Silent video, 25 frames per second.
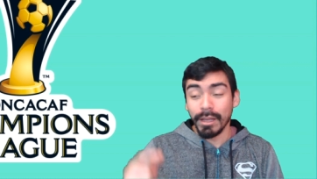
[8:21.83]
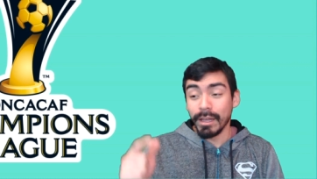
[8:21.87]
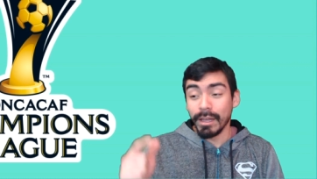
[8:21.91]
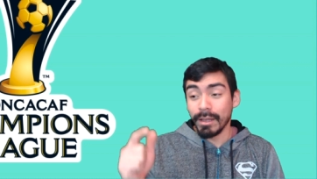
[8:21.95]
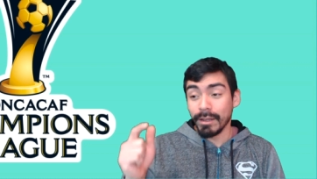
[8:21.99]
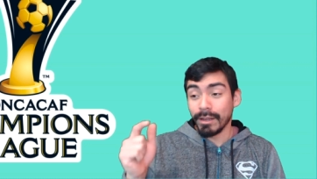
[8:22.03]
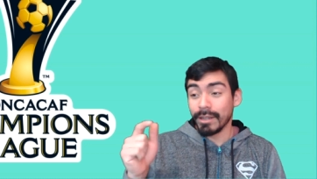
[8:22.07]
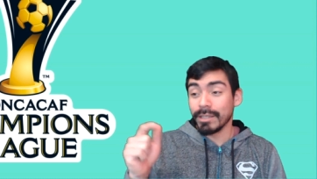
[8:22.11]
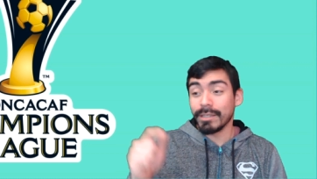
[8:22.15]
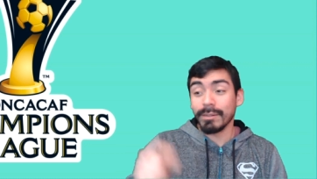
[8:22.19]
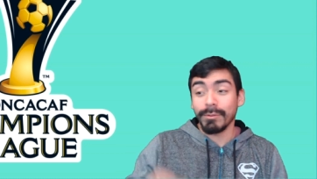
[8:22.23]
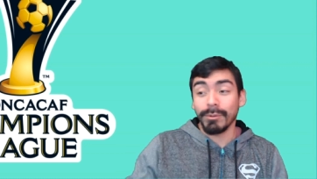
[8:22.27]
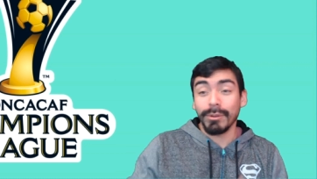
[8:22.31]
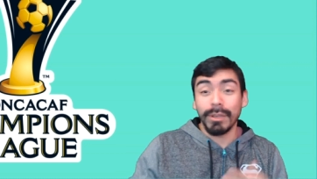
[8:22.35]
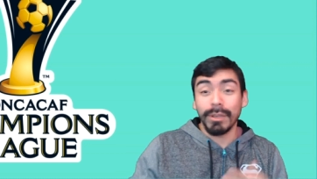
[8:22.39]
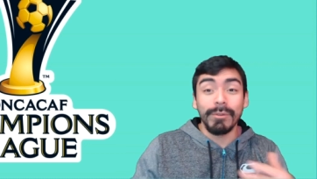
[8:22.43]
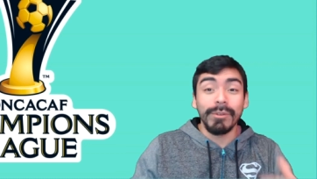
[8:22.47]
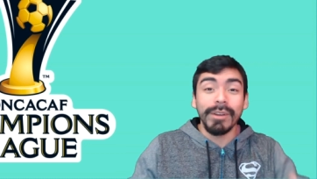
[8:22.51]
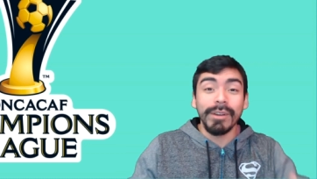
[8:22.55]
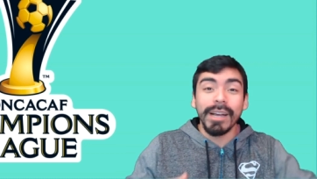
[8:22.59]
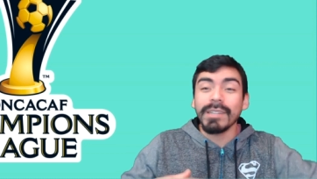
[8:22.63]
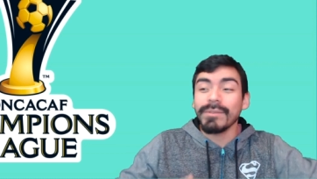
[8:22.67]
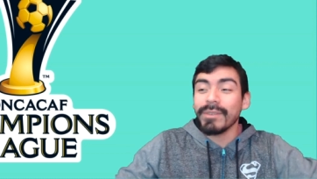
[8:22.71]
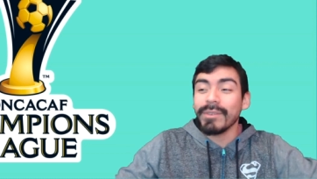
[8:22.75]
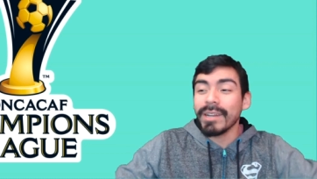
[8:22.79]
because if
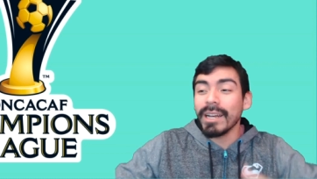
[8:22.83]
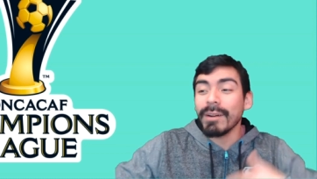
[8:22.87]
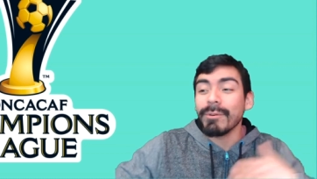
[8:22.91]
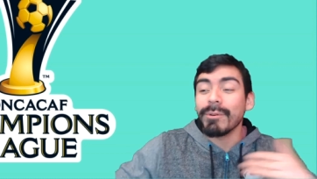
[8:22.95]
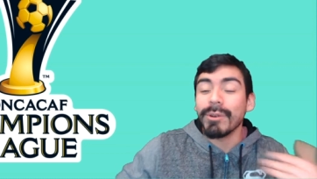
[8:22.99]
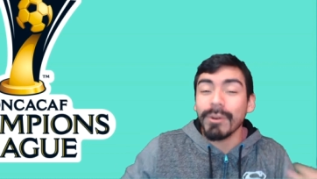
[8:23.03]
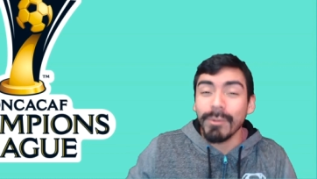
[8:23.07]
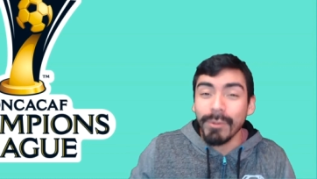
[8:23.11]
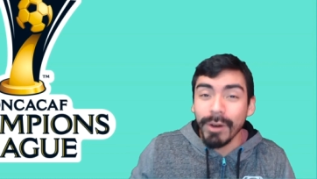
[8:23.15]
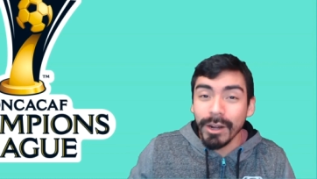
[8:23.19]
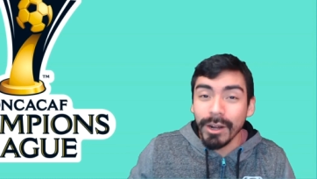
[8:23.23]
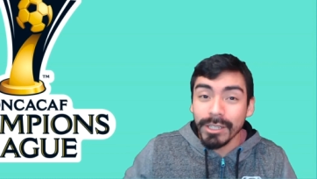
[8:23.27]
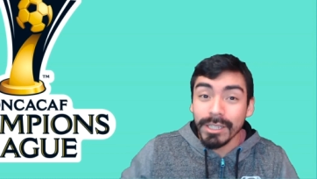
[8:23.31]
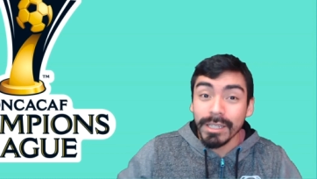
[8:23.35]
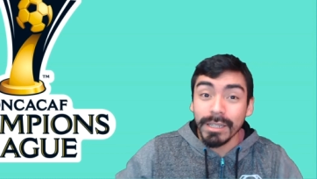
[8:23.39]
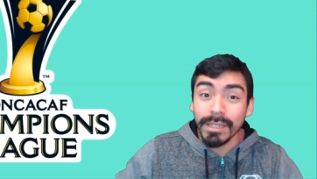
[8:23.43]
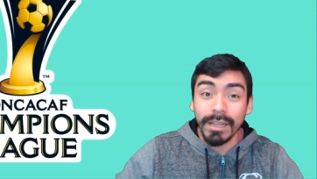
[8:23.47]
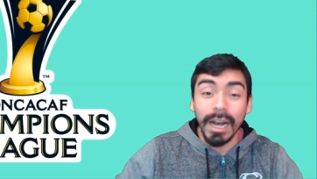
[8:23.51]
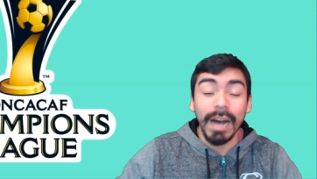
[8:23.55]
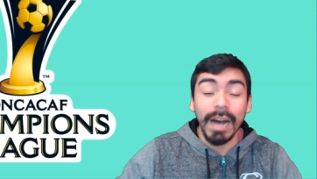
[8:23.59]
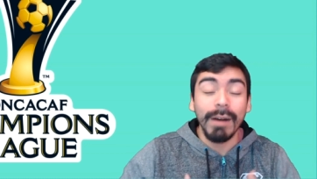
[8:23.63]
you guys find out where to watch it,